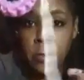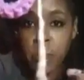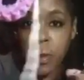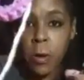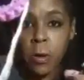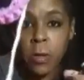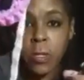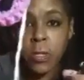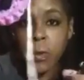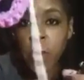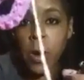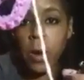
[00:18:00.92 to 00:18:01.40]

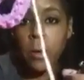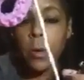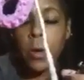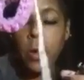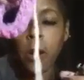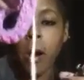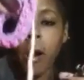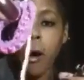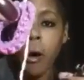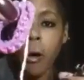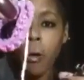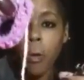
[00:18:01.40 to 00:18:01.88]
small, so I
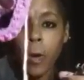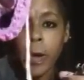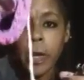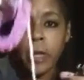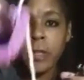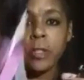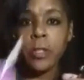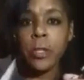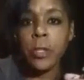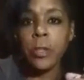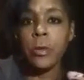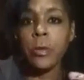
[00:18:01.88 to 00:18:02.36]
would
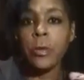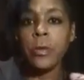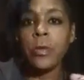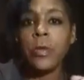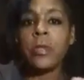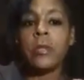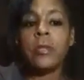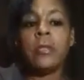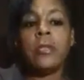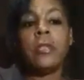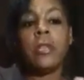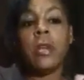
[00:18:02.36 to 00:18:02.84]
always
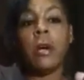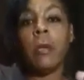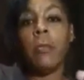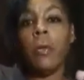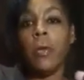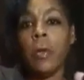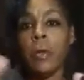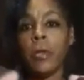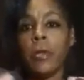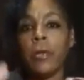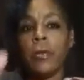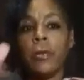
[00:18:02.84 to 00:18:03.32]
use
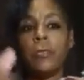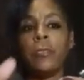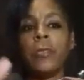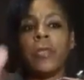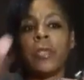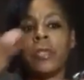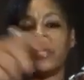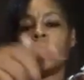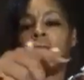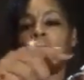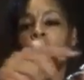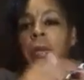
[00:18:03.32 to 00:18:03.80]
double
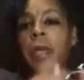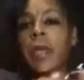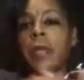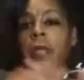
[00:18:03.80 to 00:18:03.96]
looms to